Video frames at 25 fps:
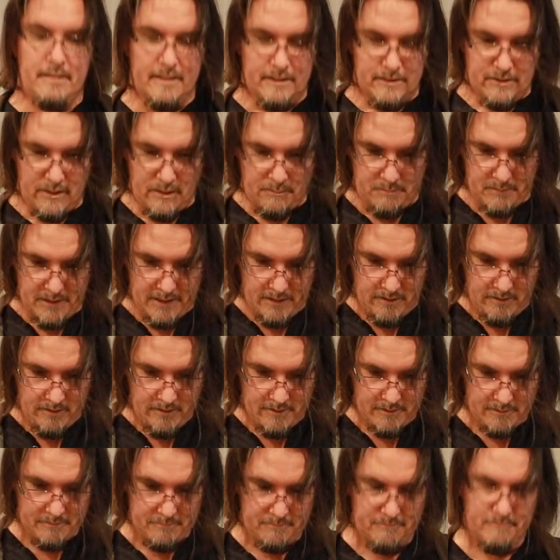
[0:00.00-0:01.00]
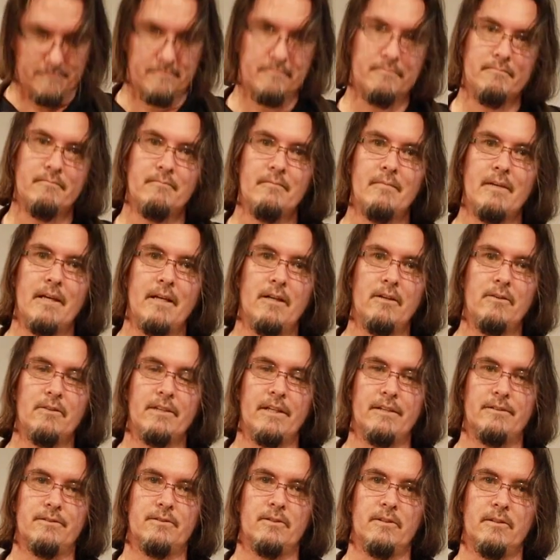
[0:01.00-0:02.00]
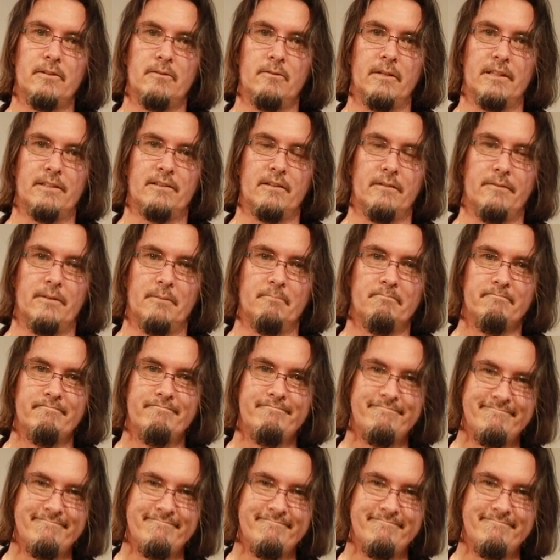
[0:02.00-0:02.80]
things up now and I'll get through the rest of them.